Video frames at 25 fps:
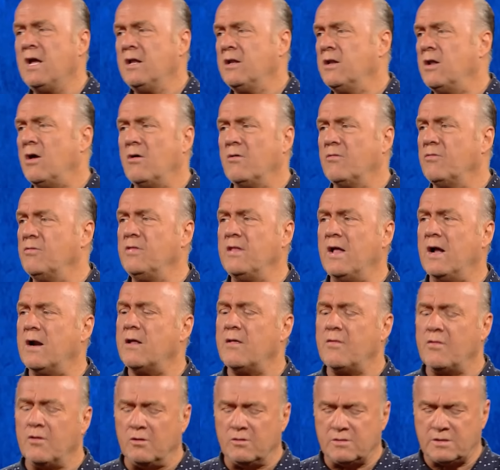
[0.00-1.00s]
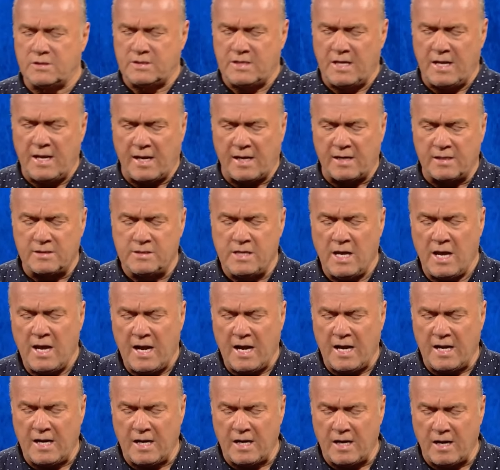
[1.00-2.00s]
No, none of those things
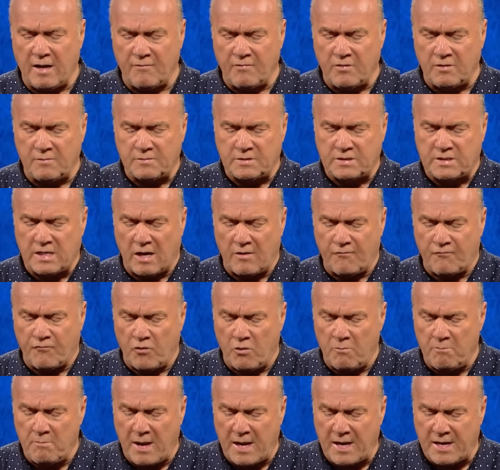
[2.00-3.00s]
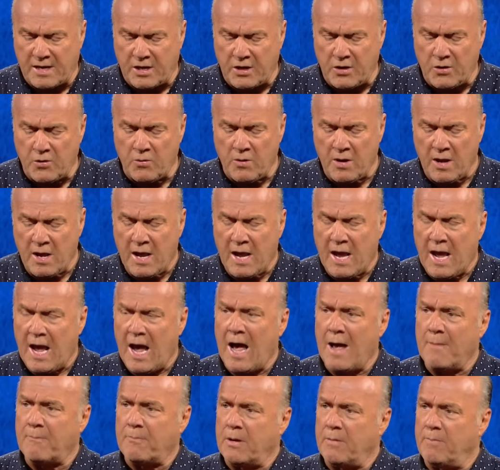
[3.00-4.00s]
in and of themselves will make you
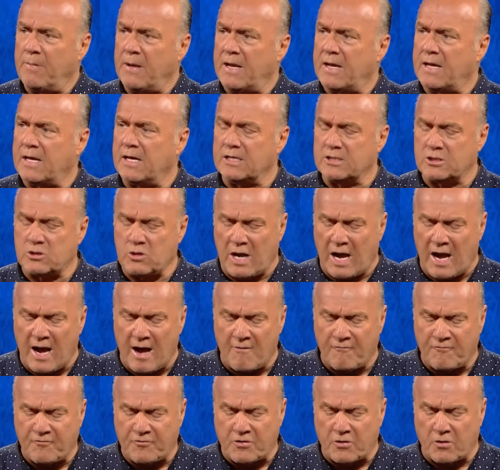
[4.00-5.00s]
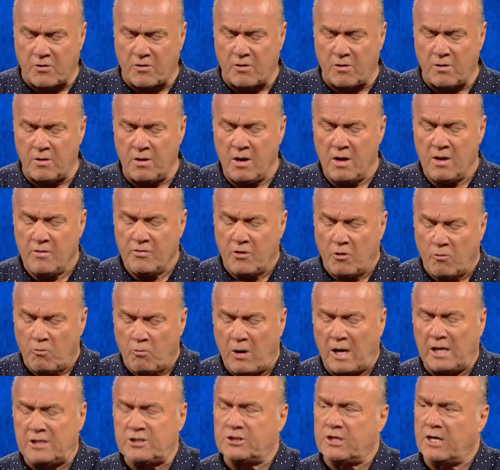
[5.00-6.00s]
happy, because after the
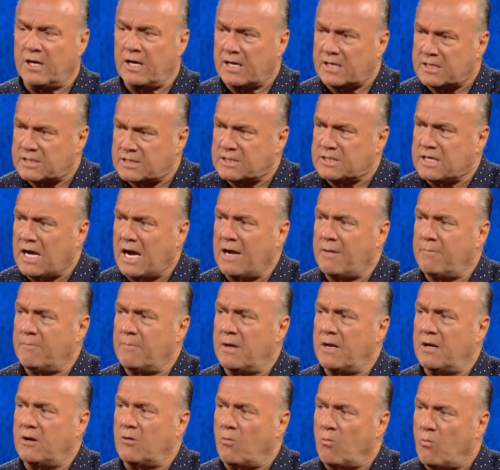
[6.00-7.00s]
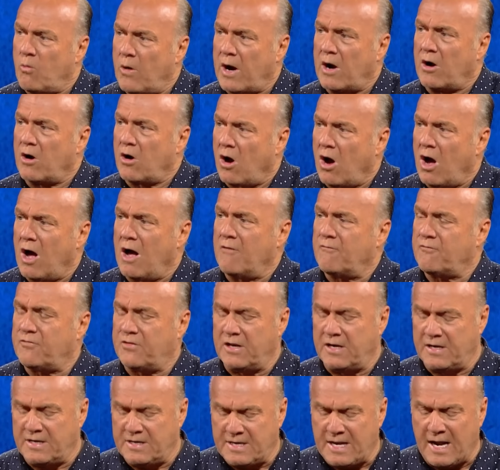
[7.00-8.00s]
rush and excitement wear off,
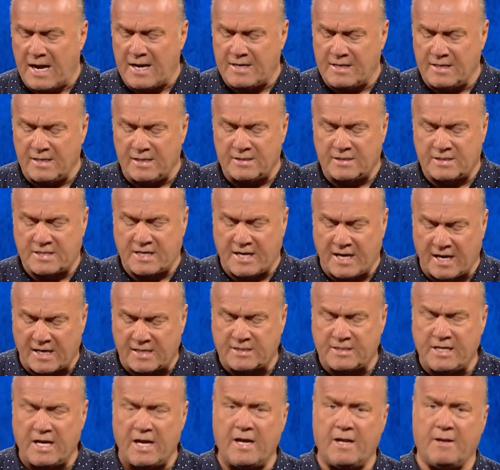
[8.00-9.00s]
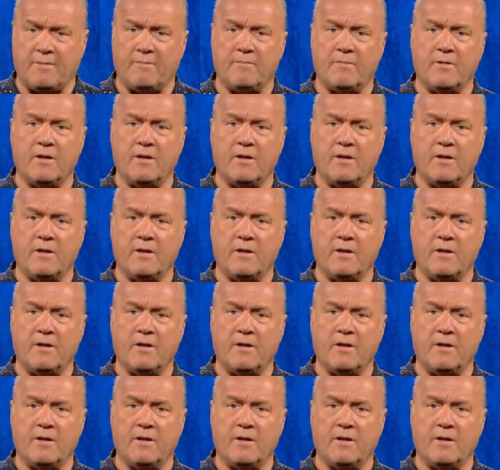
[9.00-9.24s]
the deadness kicks in.